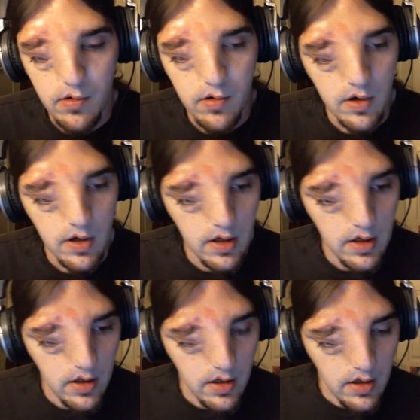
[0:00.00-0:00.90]
Alright,
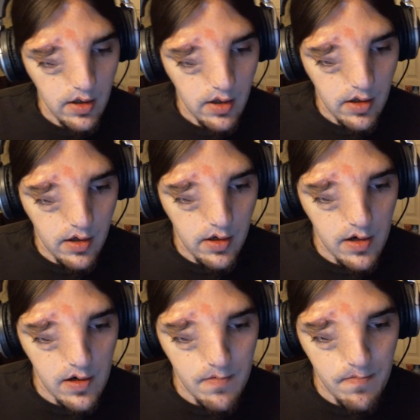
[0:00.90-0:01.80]
so,
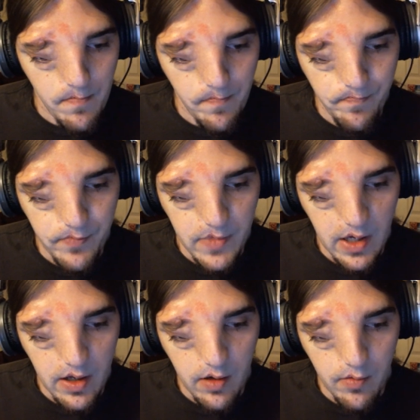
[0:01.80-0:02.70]

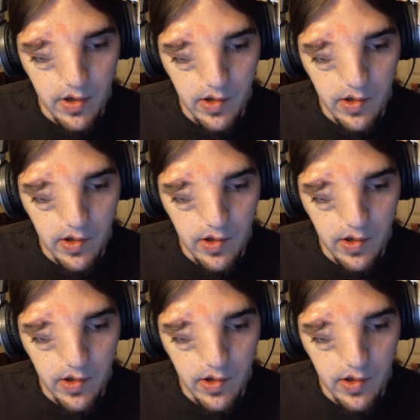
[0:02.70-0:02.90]
um,